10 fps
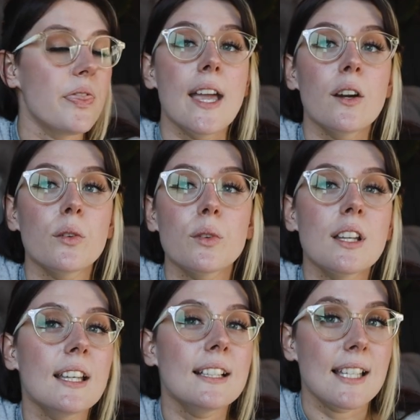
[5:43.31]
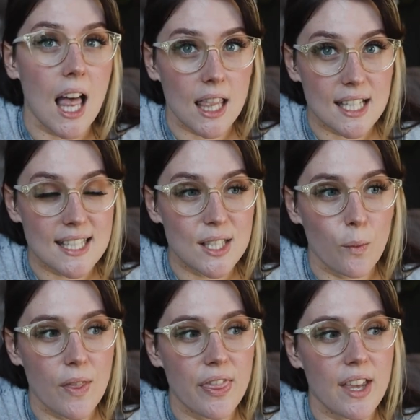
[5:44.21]
they don't really tell us
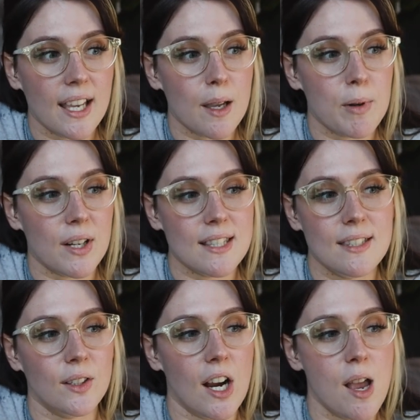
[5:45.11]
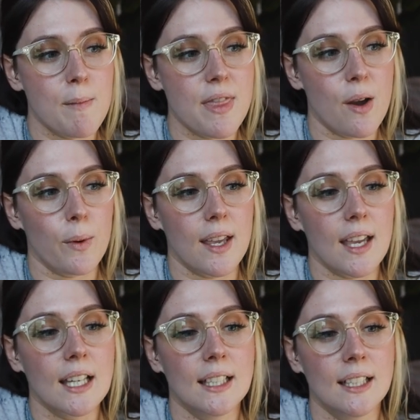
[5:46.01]
one thing about Instagram that
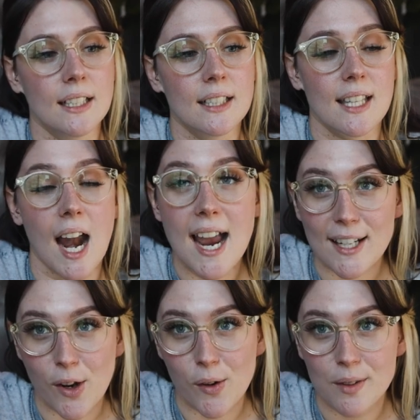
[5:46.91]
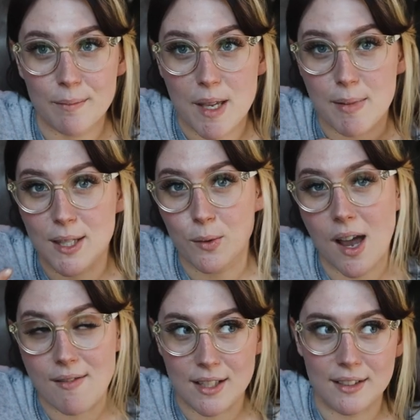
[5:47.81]
we that I know maybe you
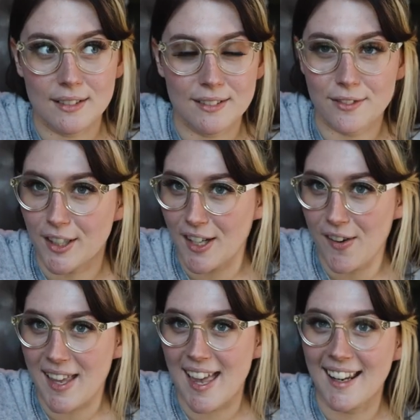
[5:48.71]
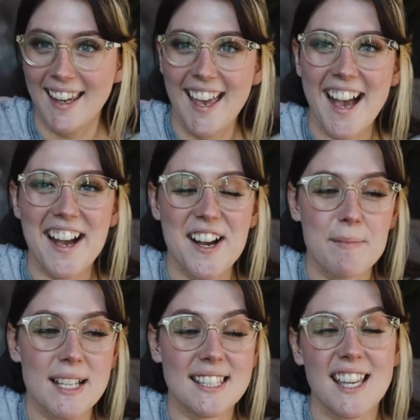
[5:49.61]
haven't figured out yet
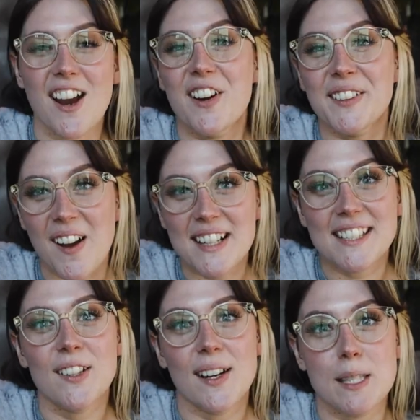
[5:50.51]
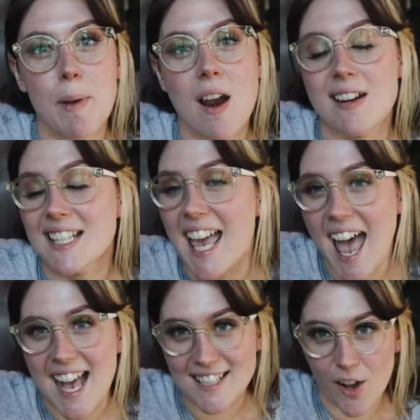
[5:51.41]
um, is they are not transparent
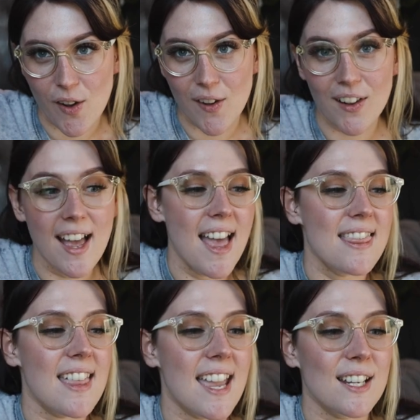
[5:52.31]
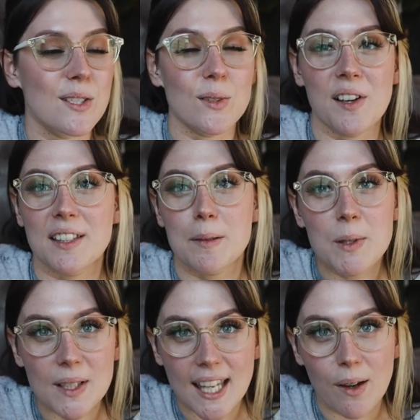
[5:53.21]
at all. They do not
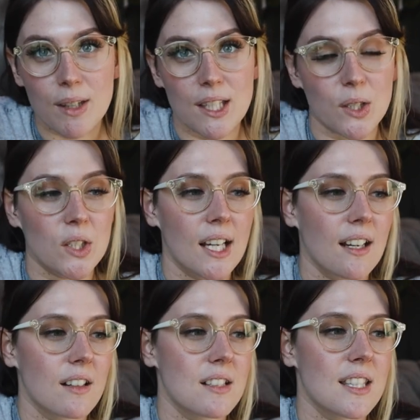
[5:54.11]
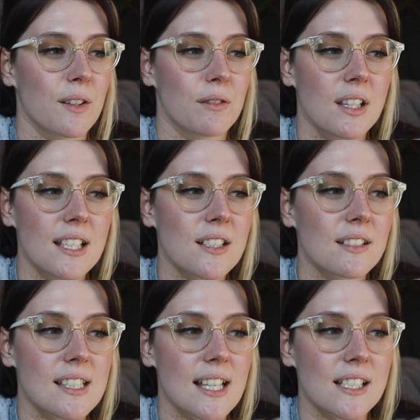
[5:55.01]
communicate with their creators. They really
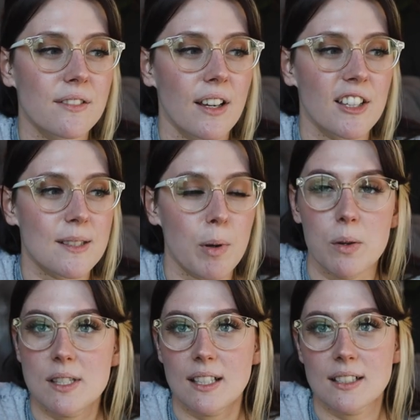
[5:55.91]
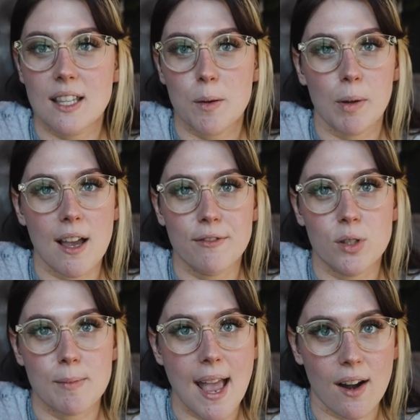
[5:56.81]
don't incentivize posting to their
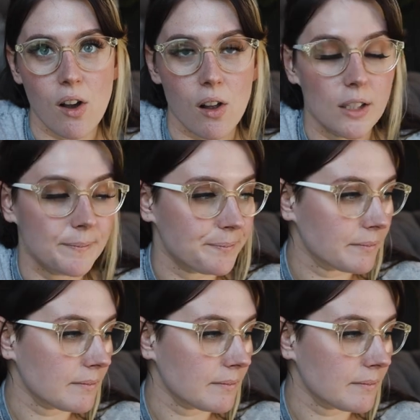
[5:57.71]
platform at all.